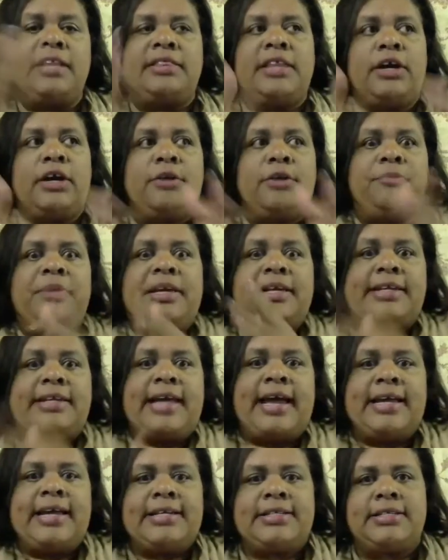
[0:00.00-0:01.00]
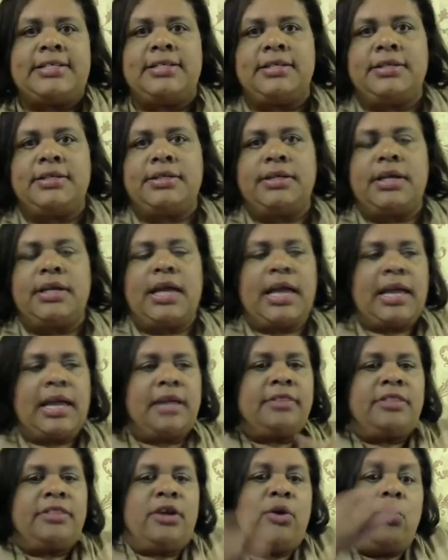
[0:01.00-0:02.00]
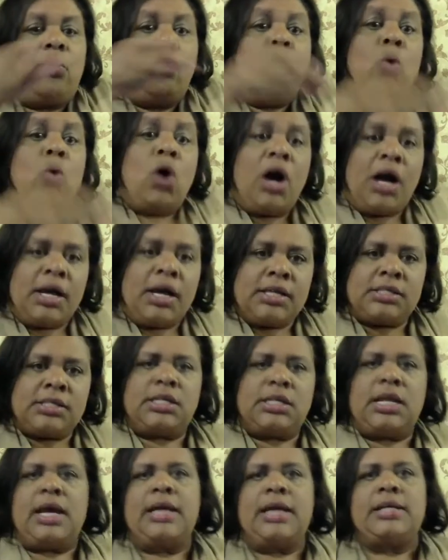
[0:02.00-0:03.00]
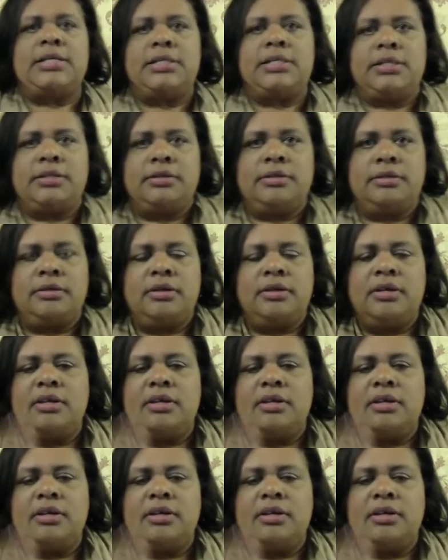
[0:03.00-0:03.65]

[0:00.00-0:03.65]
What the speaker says: Let there be light. And there was light.